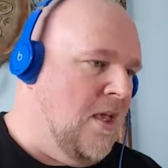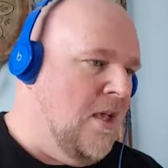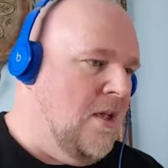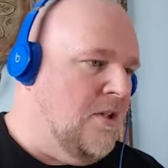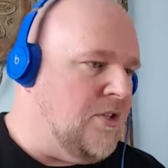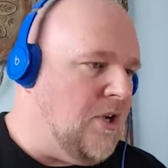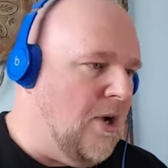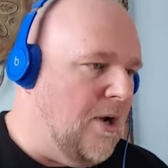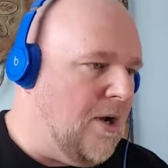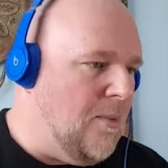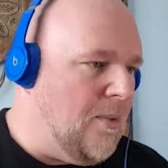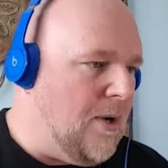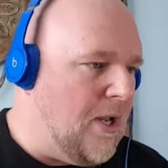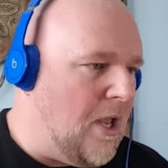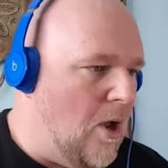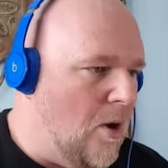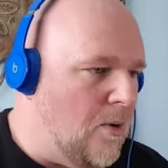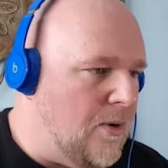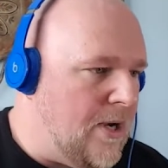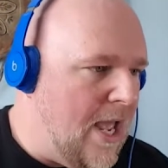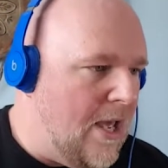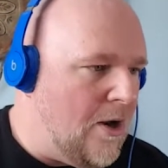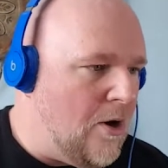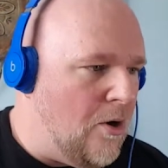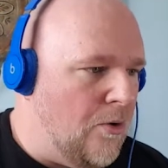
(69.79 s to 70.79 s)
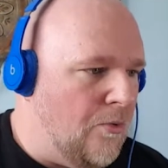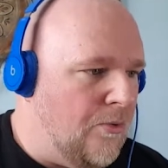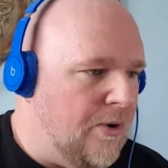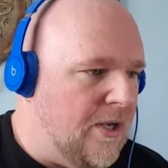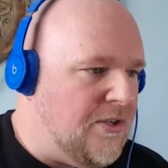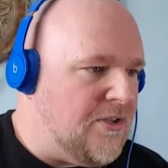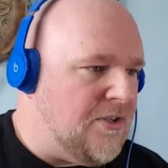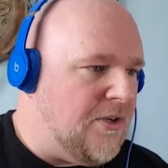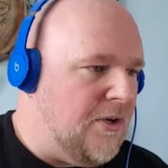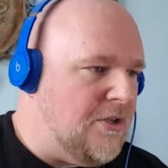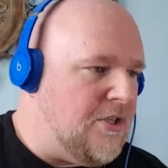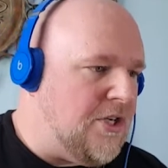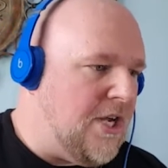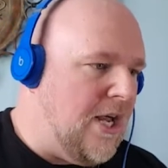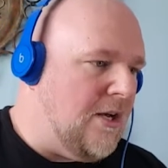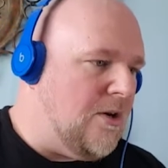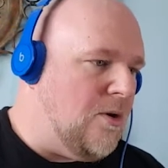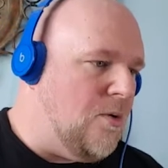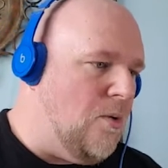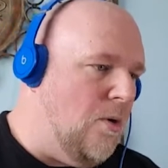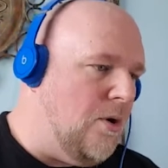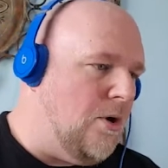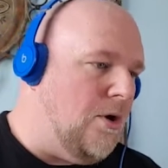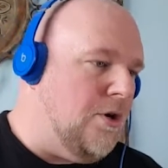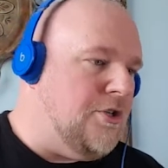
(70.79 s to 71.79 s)
So here we go. Nano Research
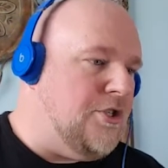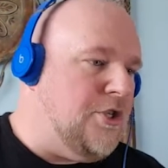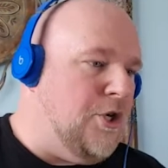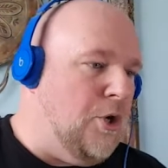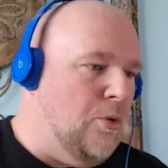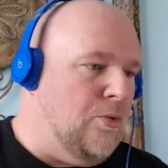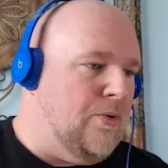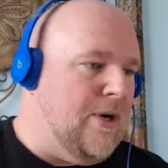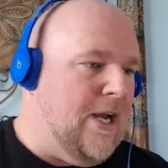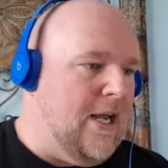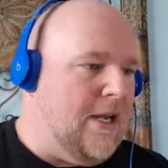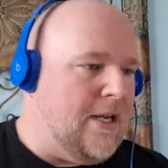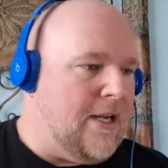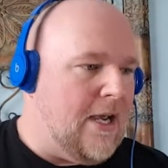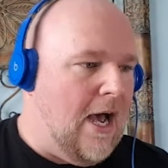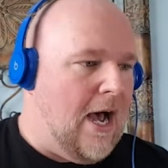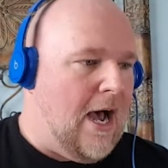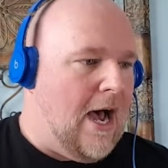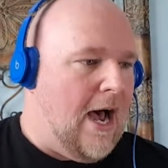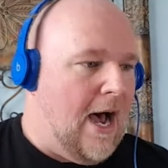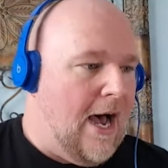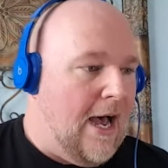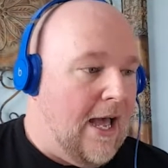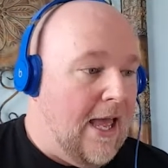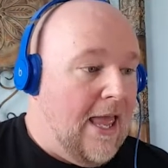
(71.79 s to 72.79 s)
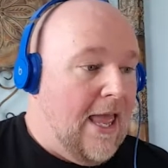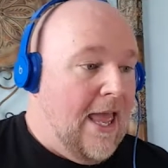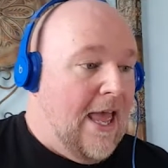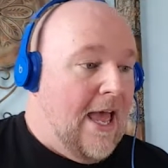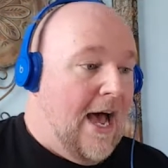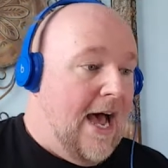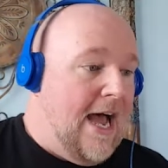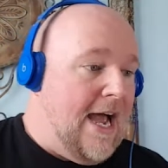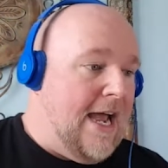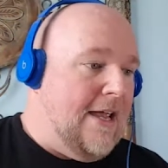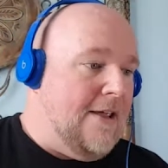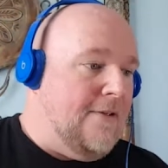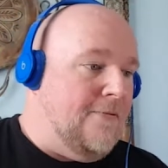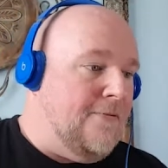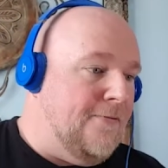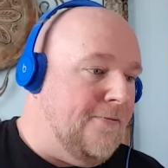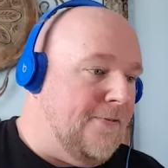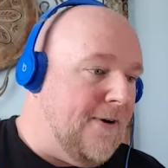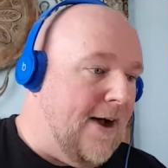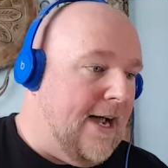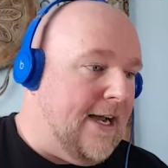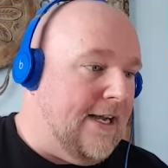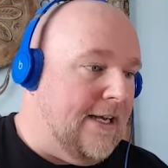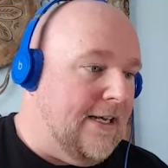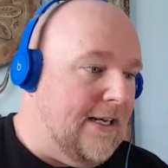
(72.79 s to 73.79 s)
Headquarters. Eureka! I've
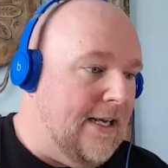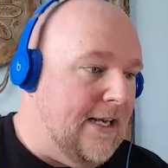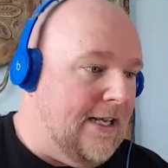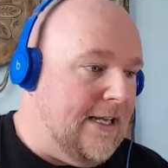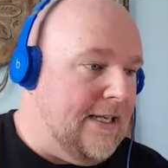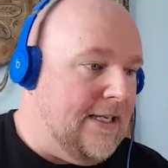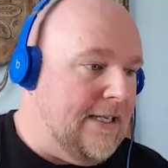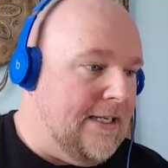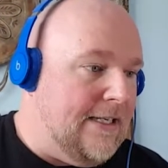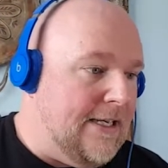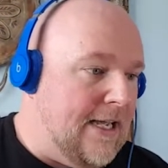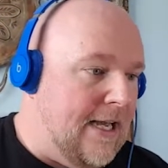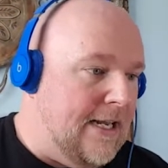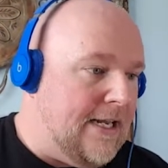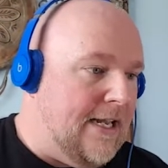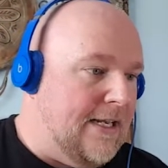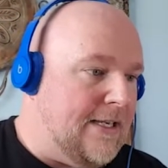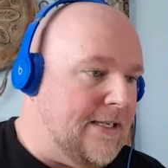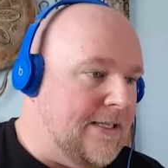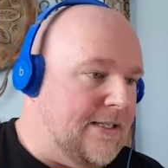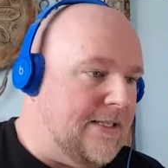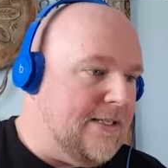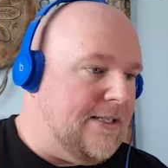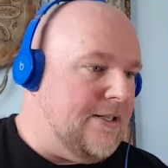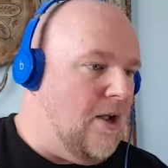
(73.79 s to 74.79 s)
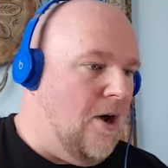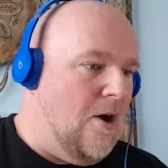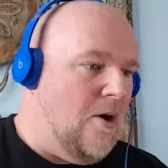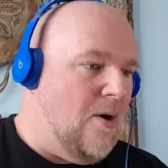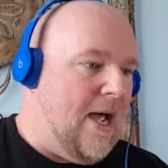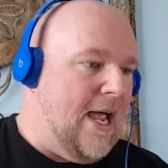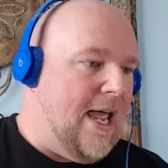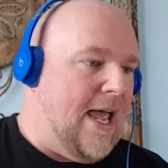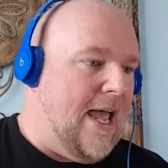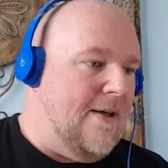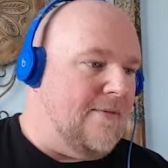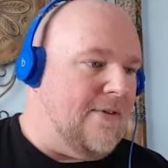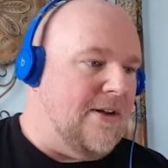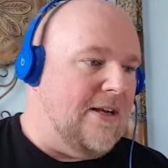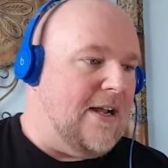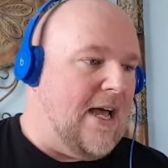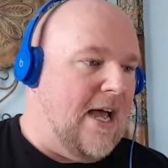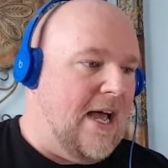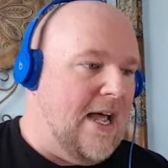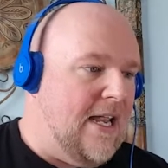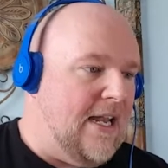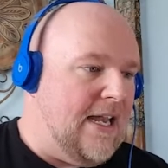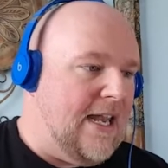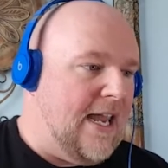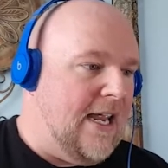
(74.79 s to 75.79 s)
finally done it! No, I haven't.
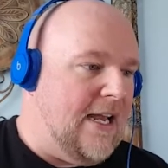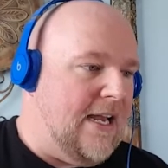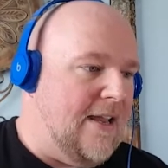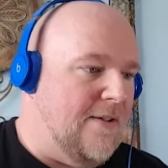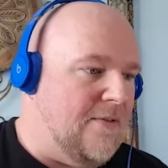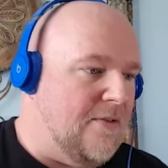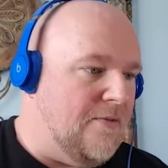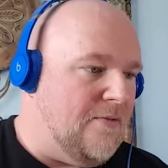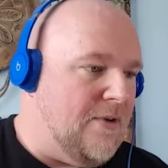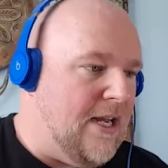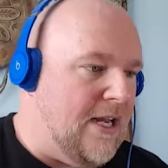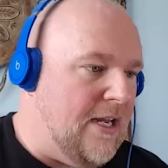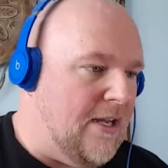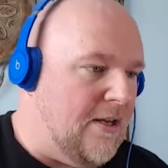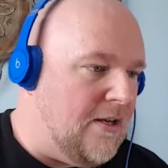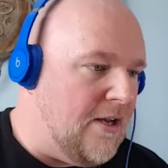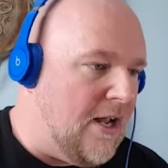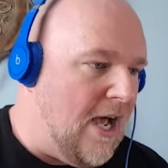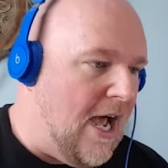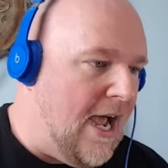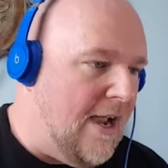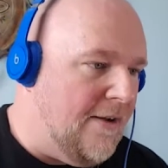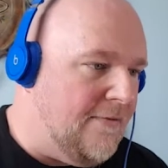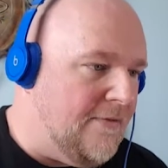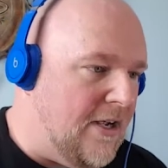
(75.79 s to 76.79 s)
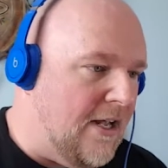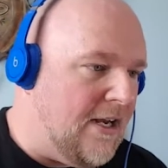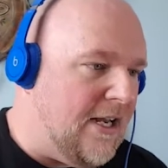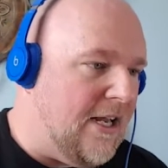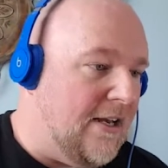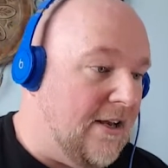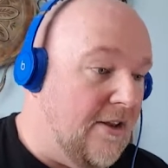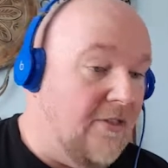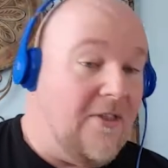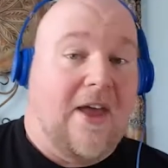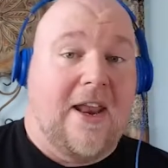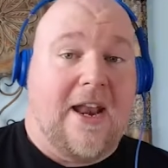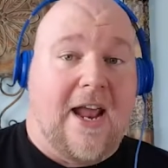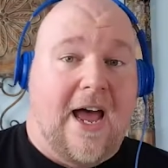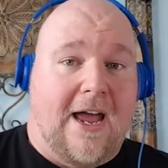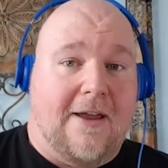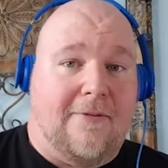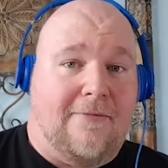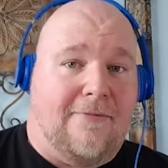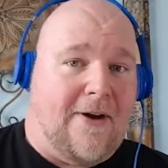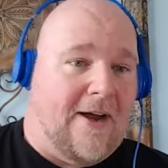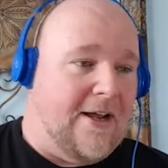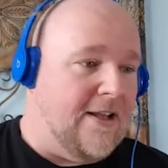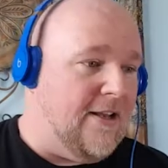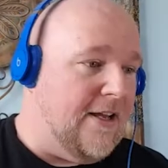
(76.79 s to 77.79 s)
I can't even read. I've done it. Then I
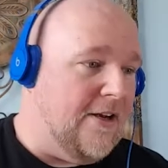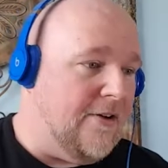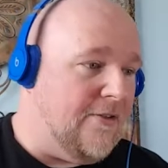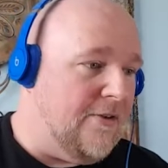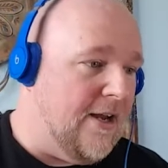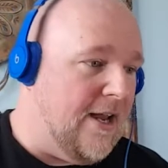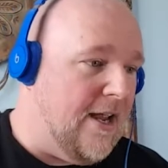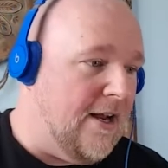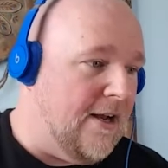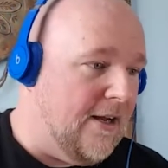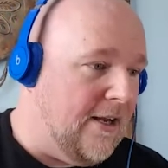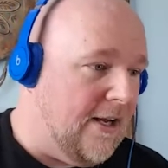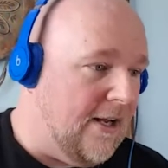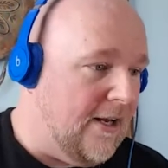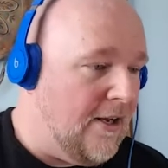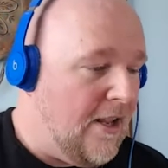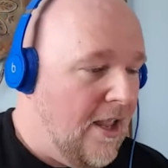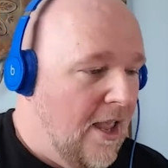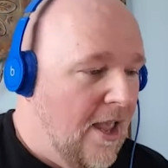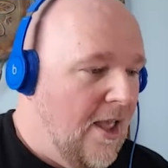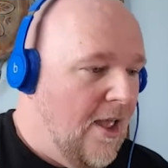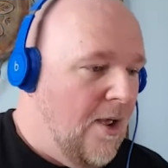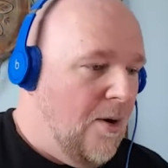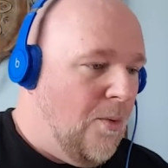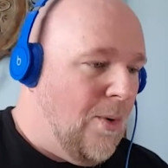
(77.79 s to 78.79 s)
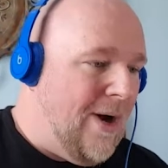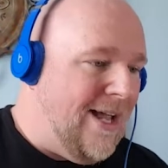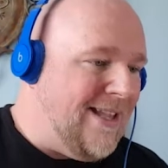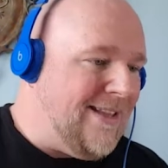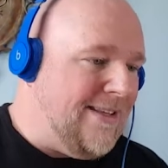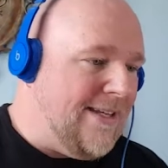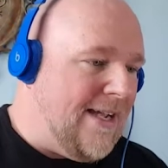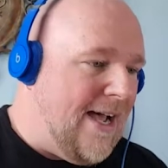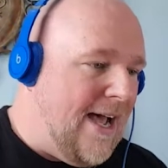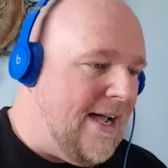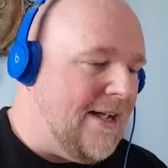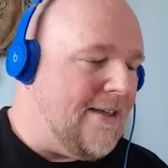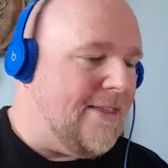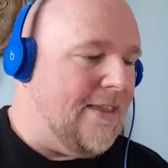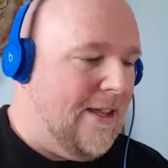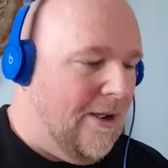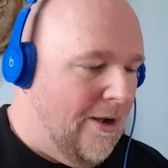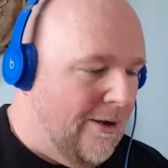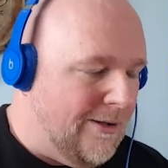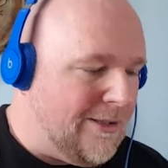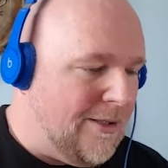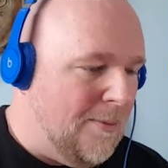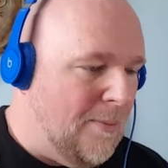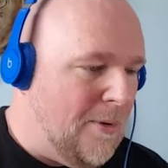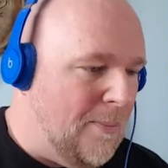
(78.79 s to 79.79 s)
finally created it. What, Doc? The
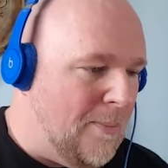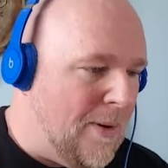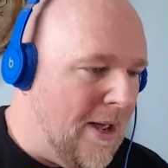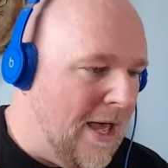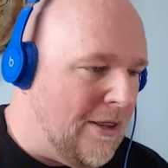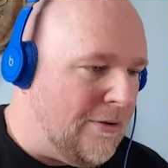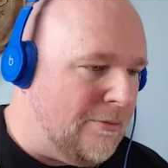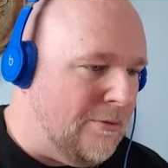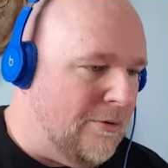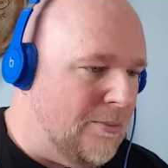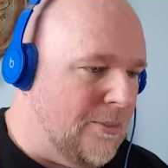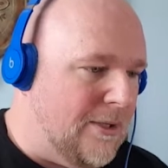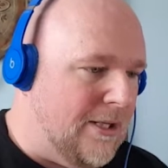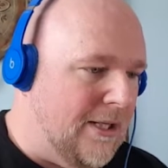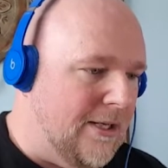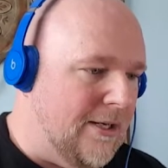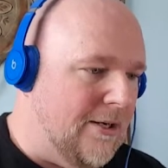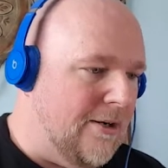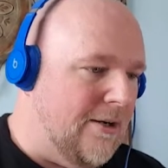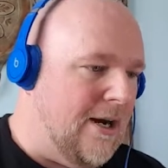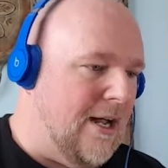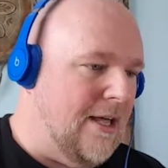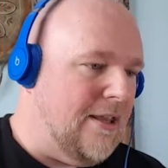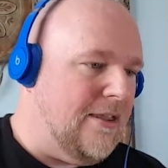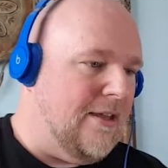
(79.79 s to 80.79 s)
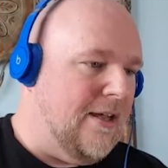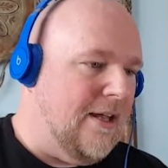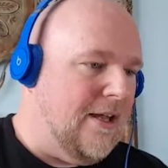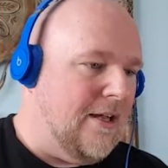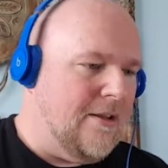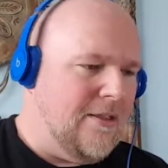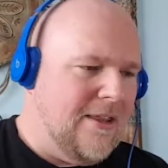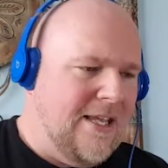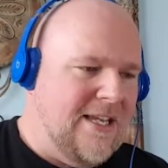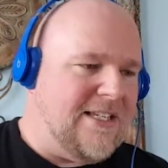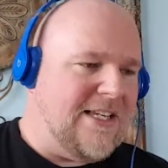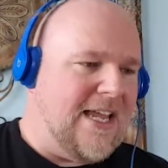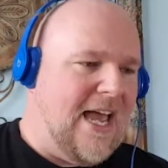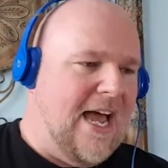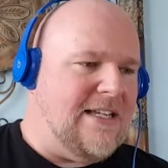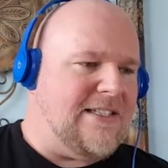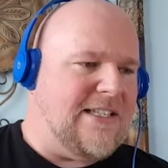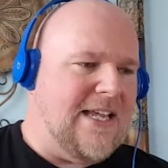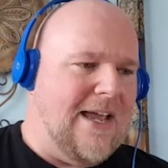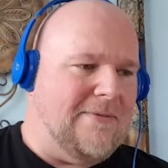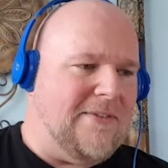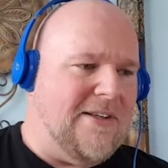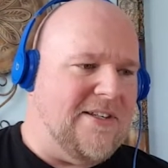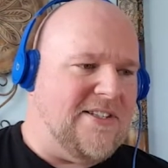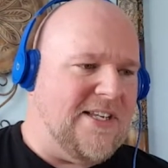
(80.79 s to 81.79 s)
ultimate bathroom cleaner, I think. These guys
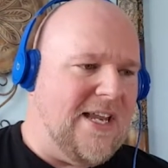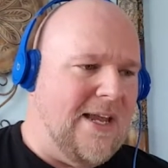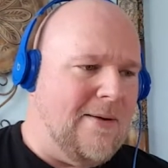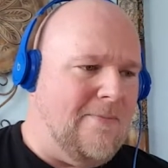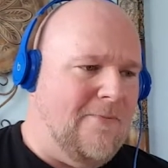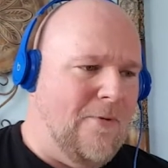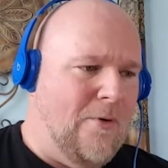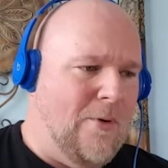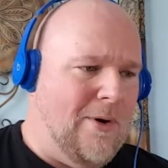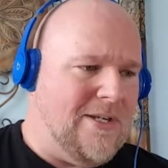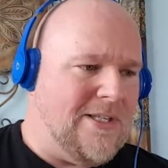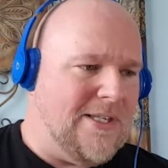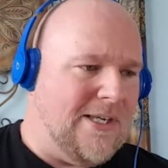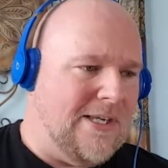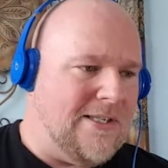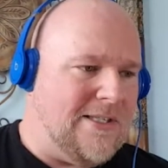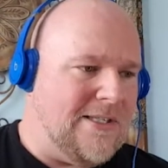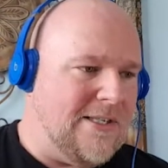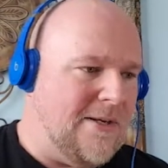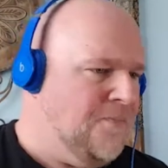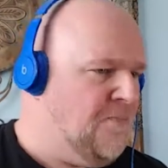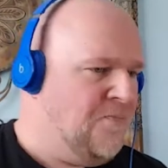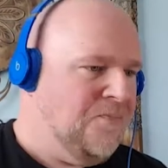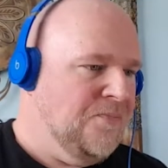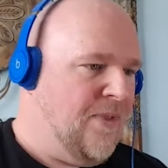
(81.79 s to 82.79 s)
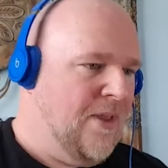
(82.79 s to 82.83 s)
have the same voices.